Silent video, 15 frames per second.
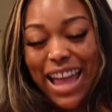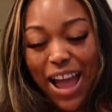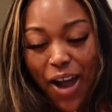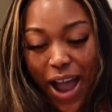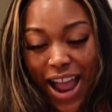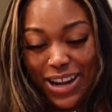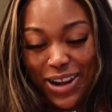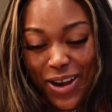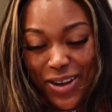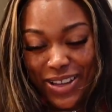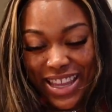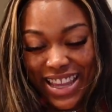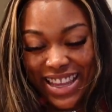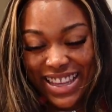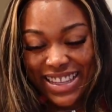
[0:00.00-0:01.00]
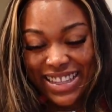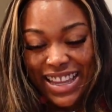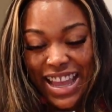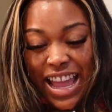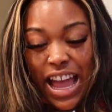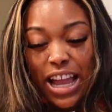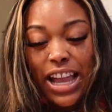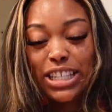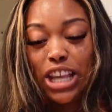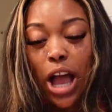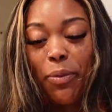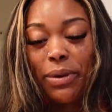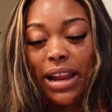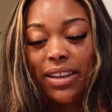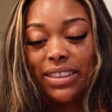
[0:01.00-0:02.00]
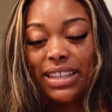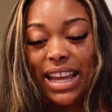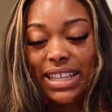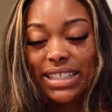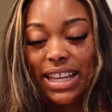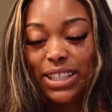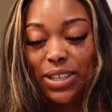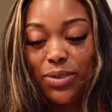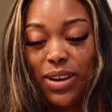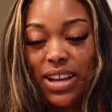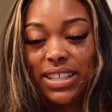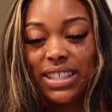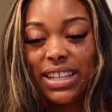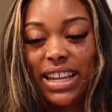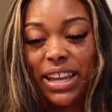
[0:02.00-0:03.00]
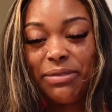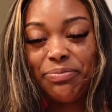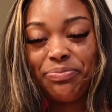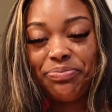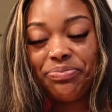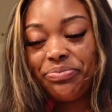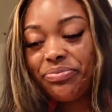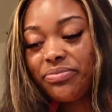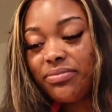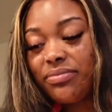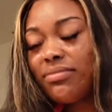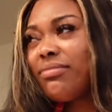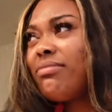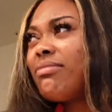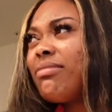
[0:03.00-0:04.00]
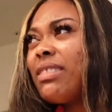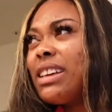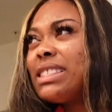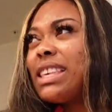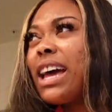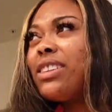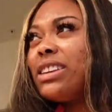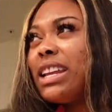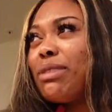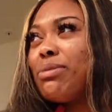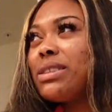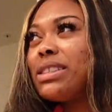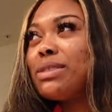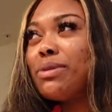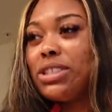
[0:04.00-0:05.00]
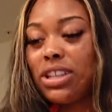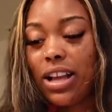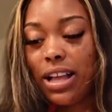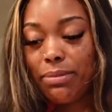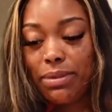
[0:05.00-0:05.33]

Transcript: Oh, I know, yeah. Cause y'all been out the next day too, huh? Sunday. Saturday was what you call it?